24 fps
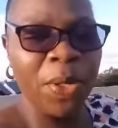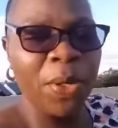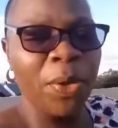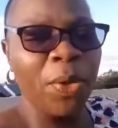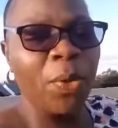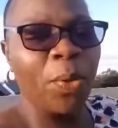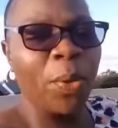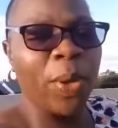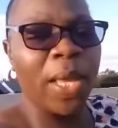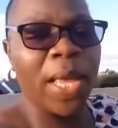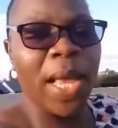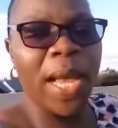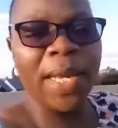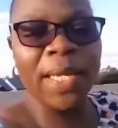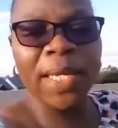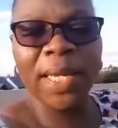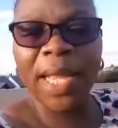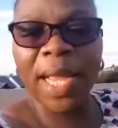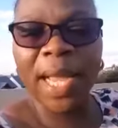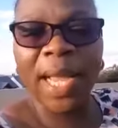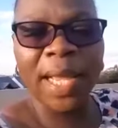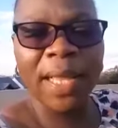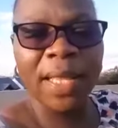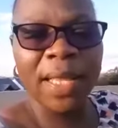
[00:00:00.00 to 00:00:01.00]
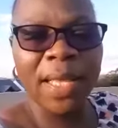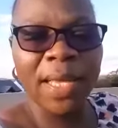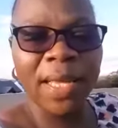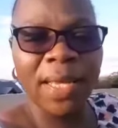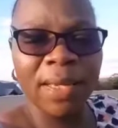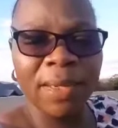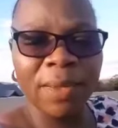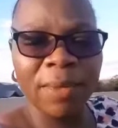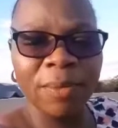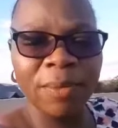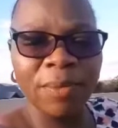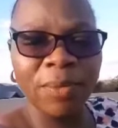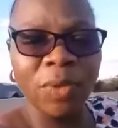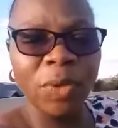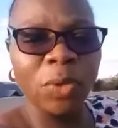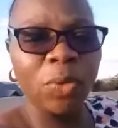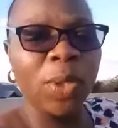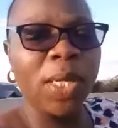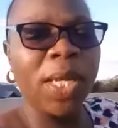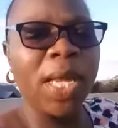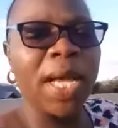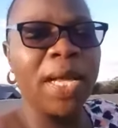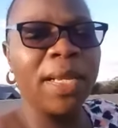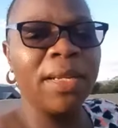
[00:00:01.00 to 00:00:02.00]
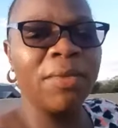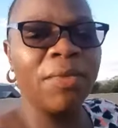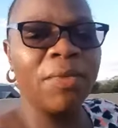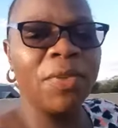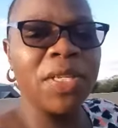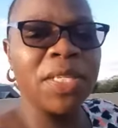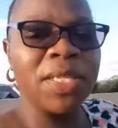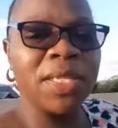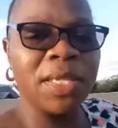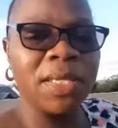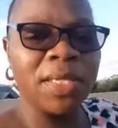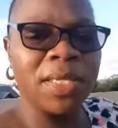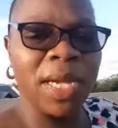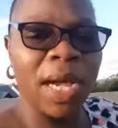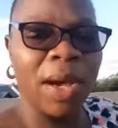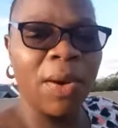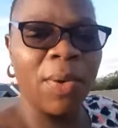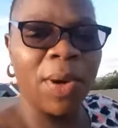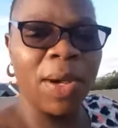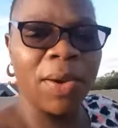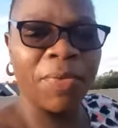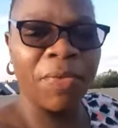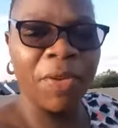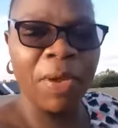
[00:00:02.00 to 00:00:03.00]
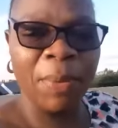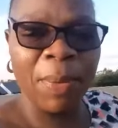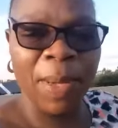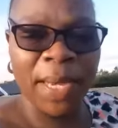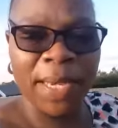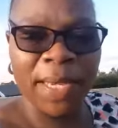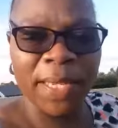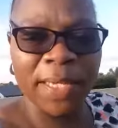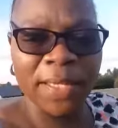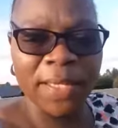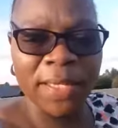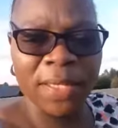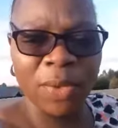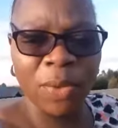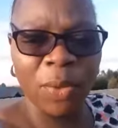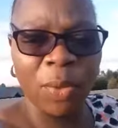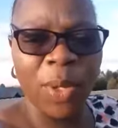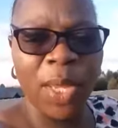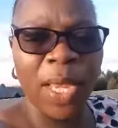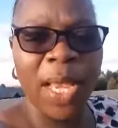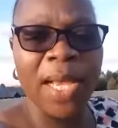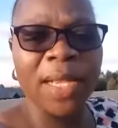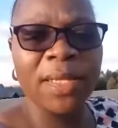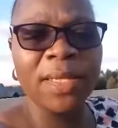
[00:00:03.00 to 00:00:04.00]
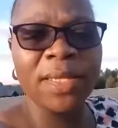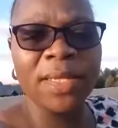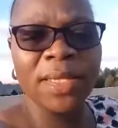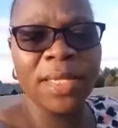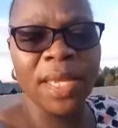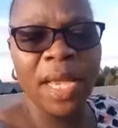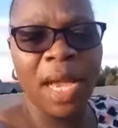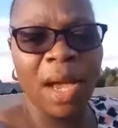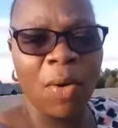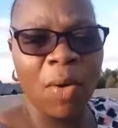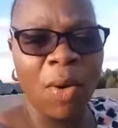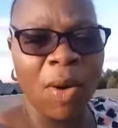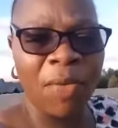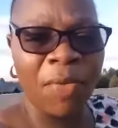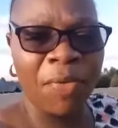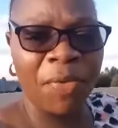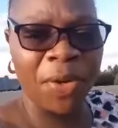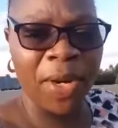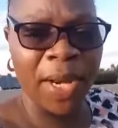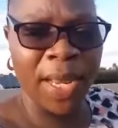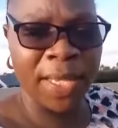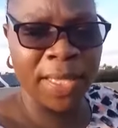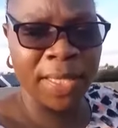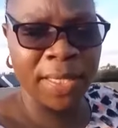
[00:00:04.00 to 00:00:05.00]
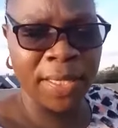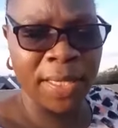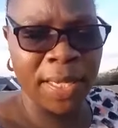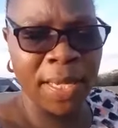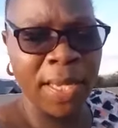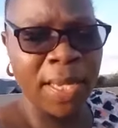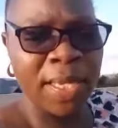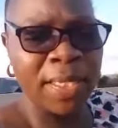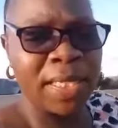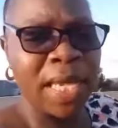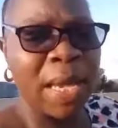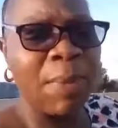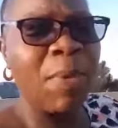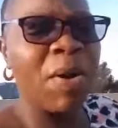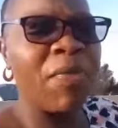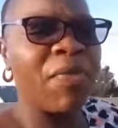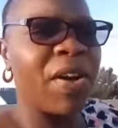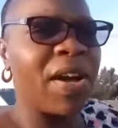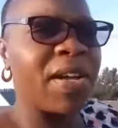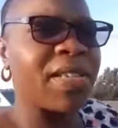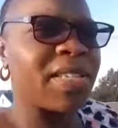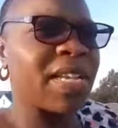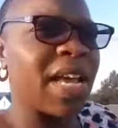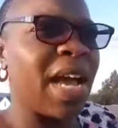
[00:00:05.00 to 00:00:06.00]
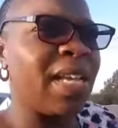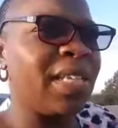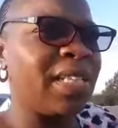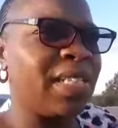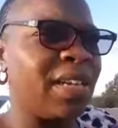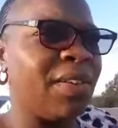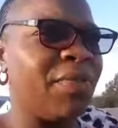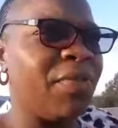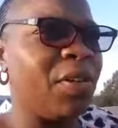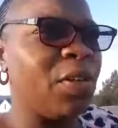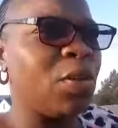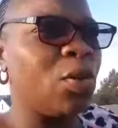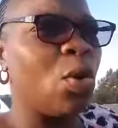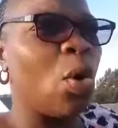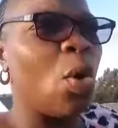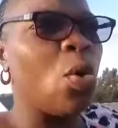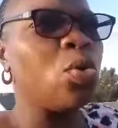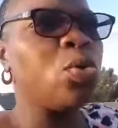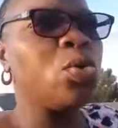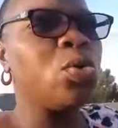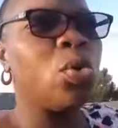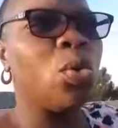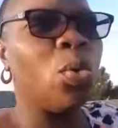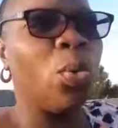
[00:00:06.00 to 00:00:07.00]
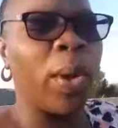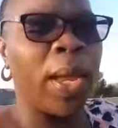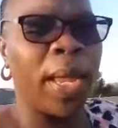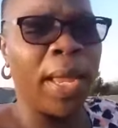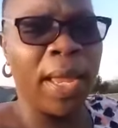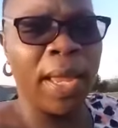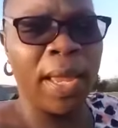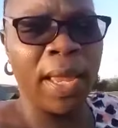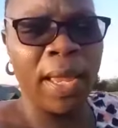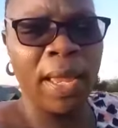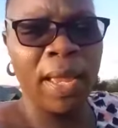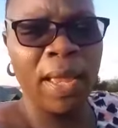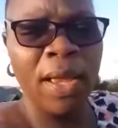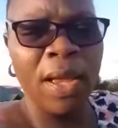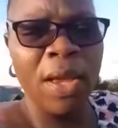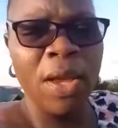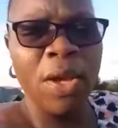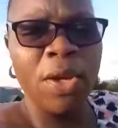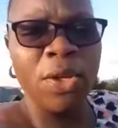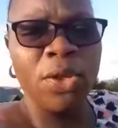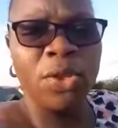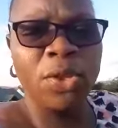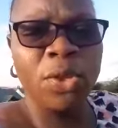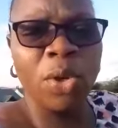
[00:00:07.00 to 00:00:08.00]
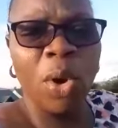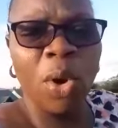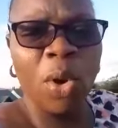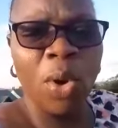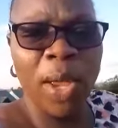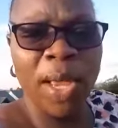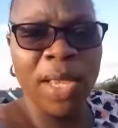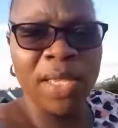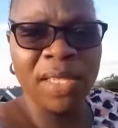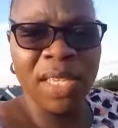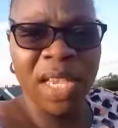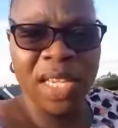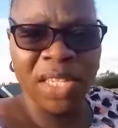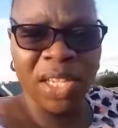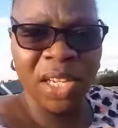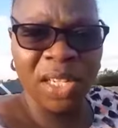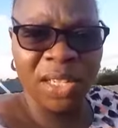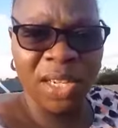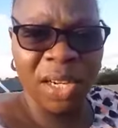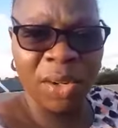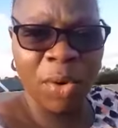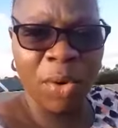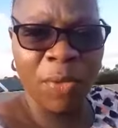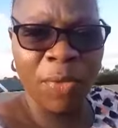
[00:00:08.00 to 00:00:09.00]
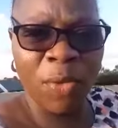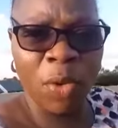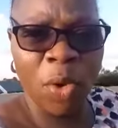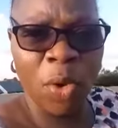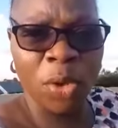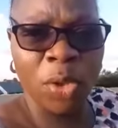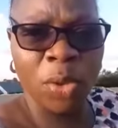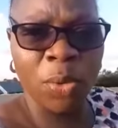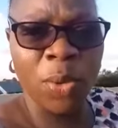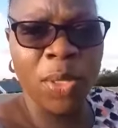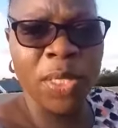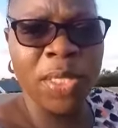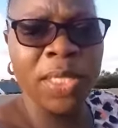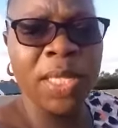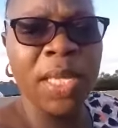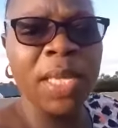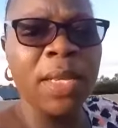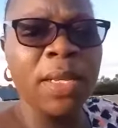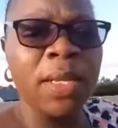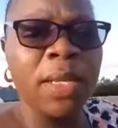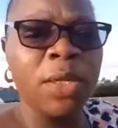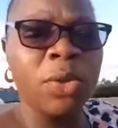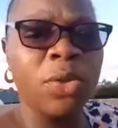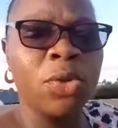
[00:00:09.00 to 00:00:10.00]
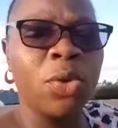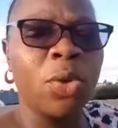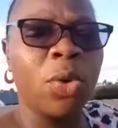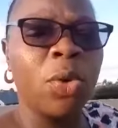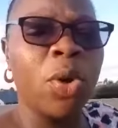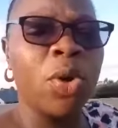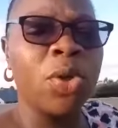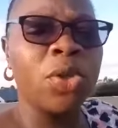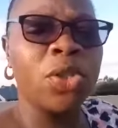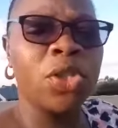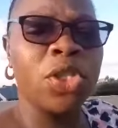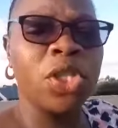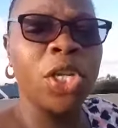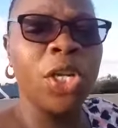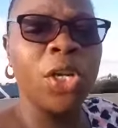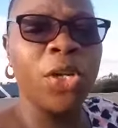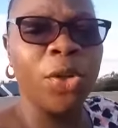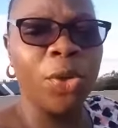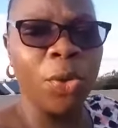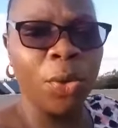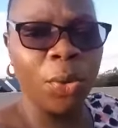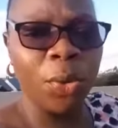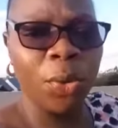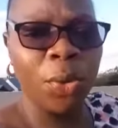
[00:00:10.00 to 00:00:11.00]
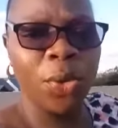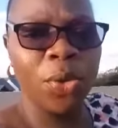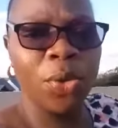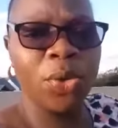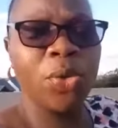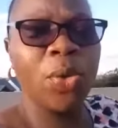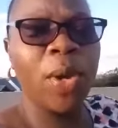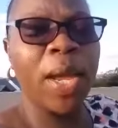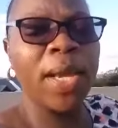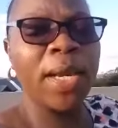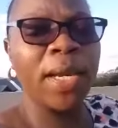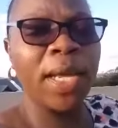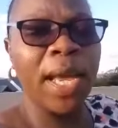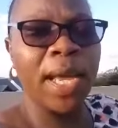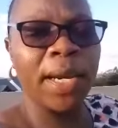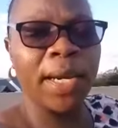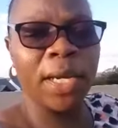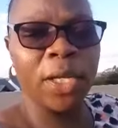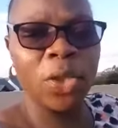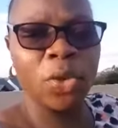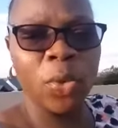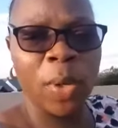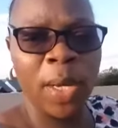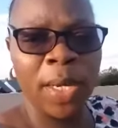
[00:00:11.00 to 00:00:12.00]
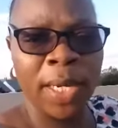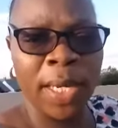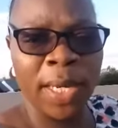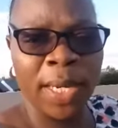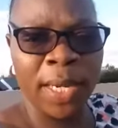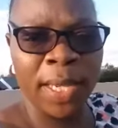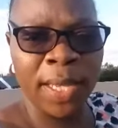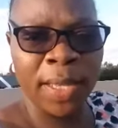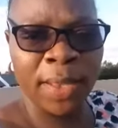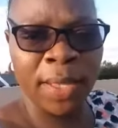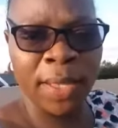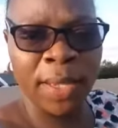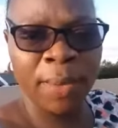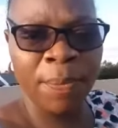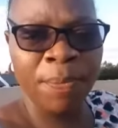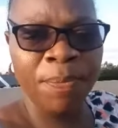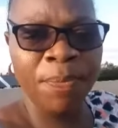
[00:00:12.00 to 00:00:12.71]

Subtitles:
We can't gather, we can't visit our families, we can't see our friends. Some of us can't even go to work. So as the children of God, we still need to continue to encourage one another.